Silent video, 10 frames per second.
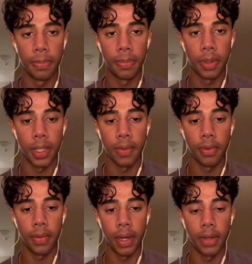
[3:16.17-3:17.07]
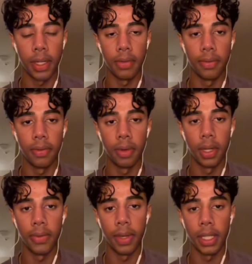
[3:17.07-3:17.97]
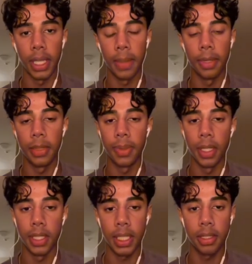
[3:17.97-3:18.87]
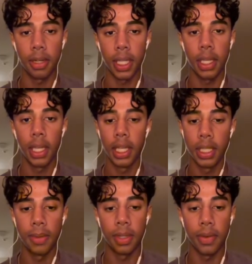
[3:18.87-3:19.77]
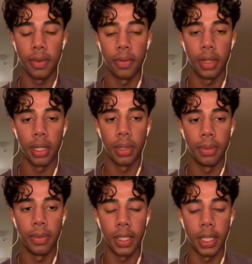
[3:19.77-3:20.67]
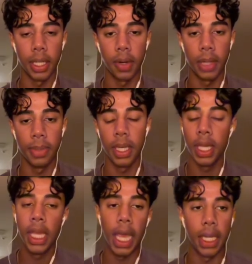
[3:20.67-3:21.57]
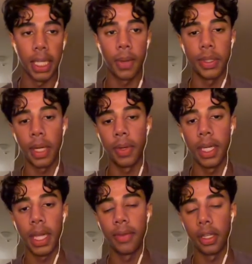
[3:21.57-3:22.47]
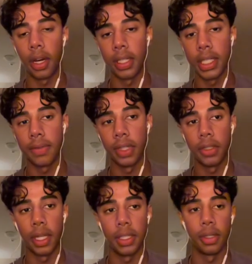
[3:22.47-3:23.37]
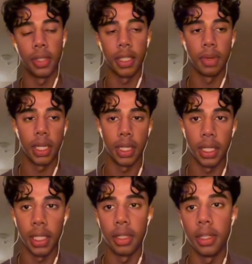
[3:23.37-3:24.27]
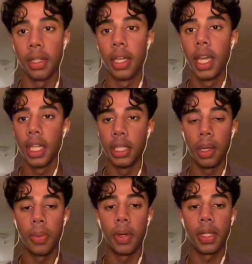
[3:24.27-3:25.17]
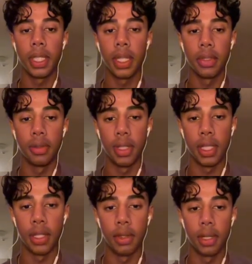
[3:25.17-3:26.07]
7:45 didn't affect it that much, but 6:30 seemed to have affected it quite a bit. And again, with that, we didn't have any context for the trade, so that's why I didn't take anything. GBPUSD, let's do this now.